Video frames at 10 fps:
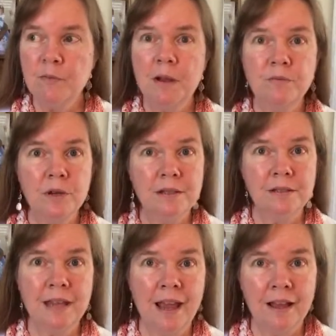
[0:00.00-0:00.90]
for my
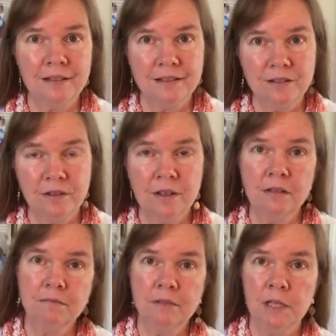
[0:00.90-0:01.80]
friend's gas so
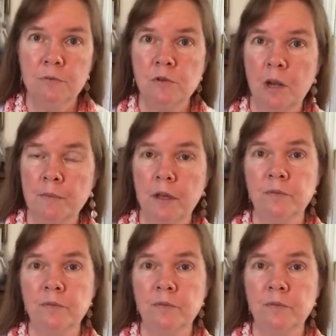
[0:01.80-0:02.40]
that he would drop